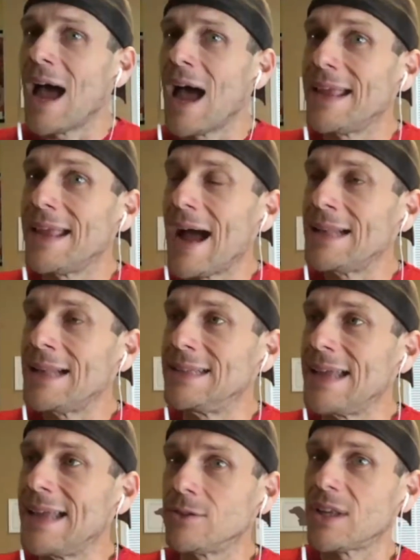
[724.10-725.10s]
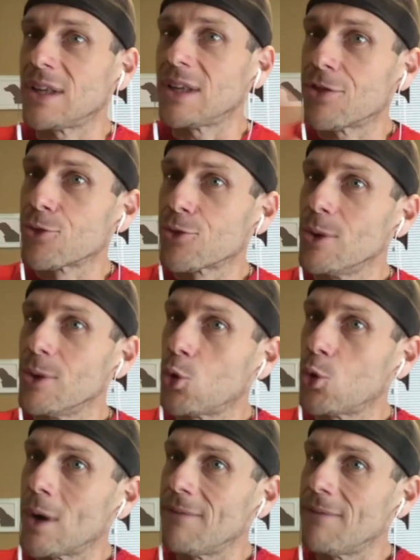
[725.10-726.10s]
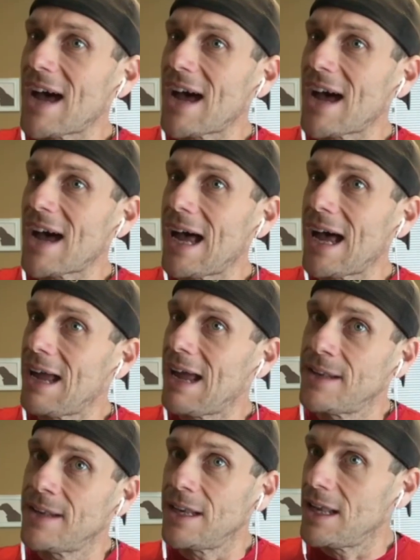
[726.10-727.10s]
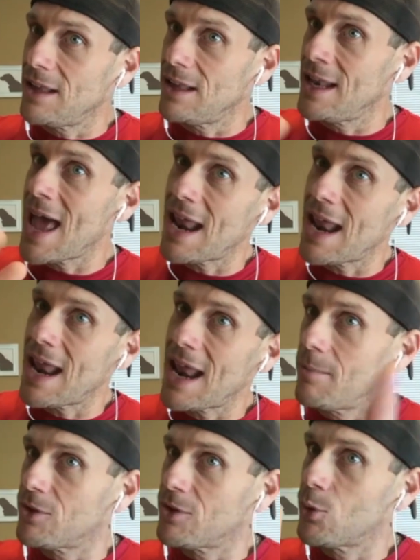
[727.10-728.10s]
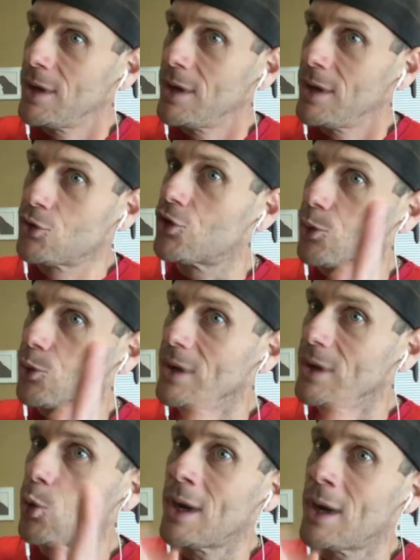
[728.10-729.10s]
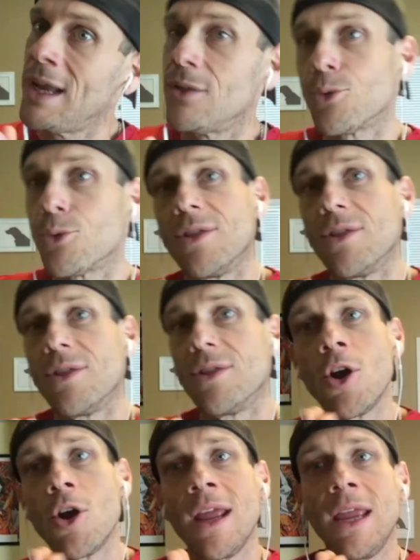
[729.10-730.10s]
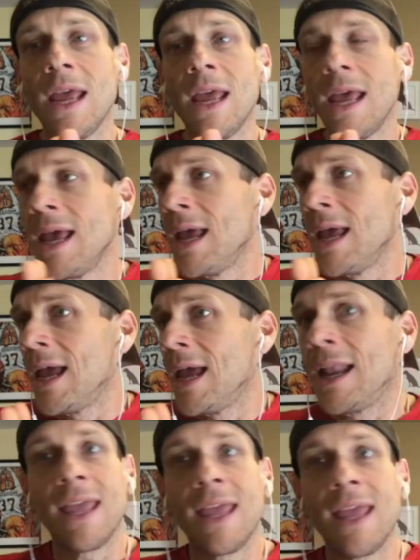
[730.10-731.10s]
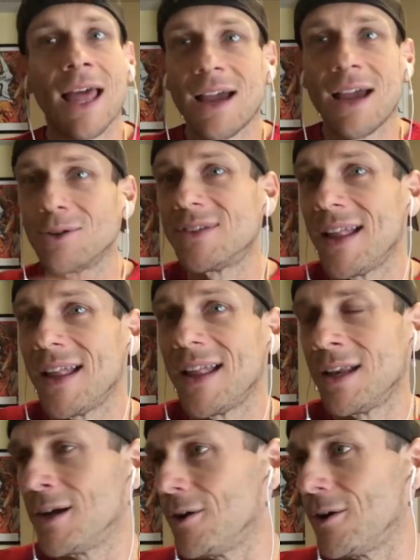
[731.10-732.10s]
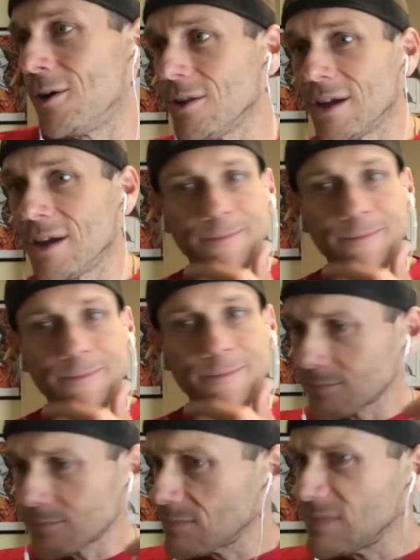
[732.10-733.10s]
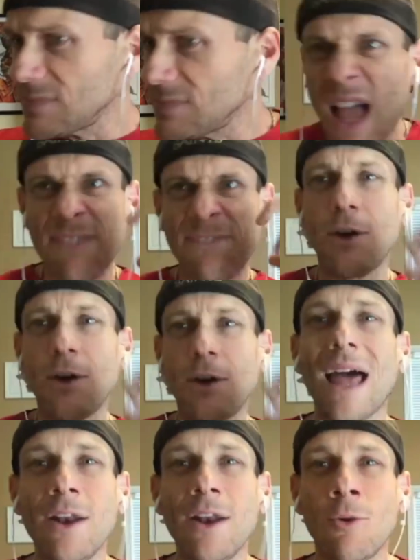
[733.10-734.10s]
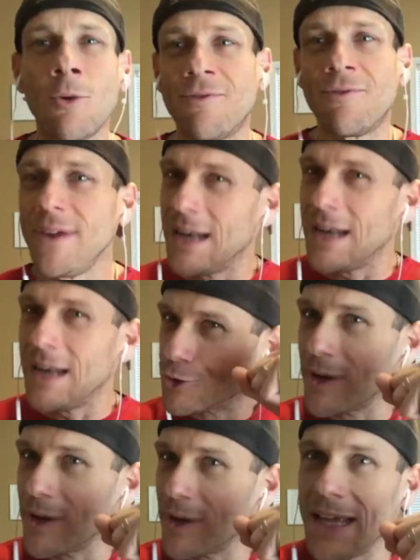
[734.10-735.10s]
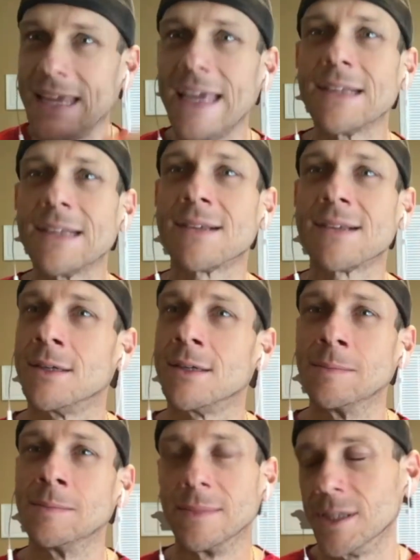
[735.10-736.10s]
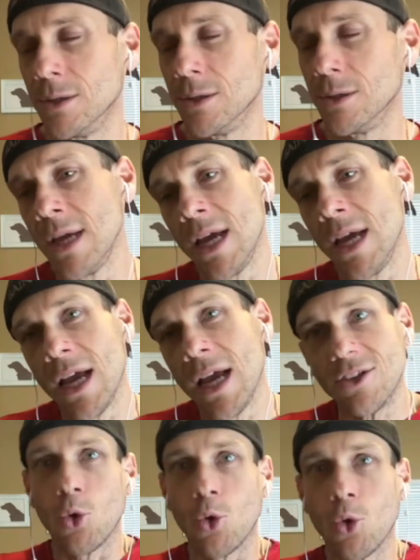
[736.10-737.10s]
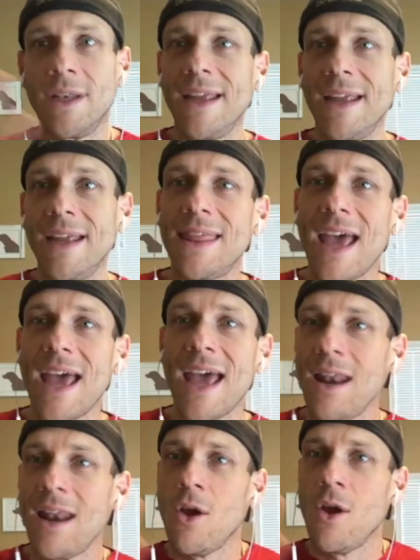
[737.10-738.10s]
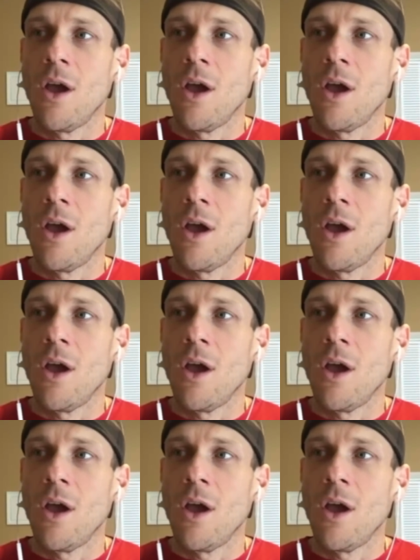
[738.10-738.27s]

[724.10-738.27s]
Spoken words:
I had gotten down to like 325 in that area, between 320 and 330. And again, like I was telling y'all earlier, I felt light on my feet. I was ready to get some, And so we did that.